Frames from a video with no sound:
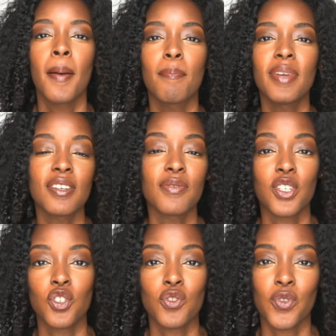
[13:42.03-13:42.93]

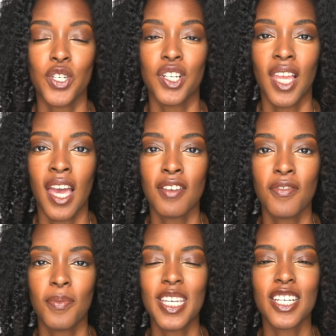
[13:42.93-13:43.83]
beneficial for your
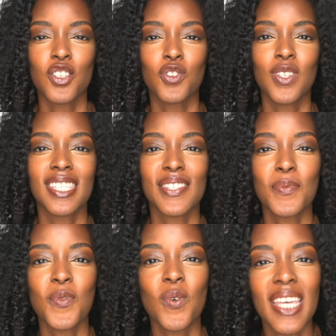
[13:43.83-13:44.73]
life, because you get
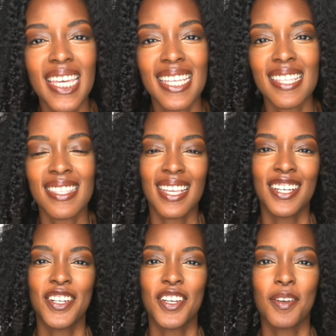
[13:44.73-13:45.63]
some wins
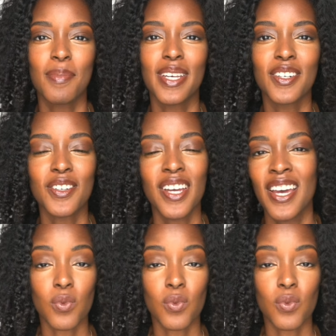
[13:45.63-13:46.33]
under your belt.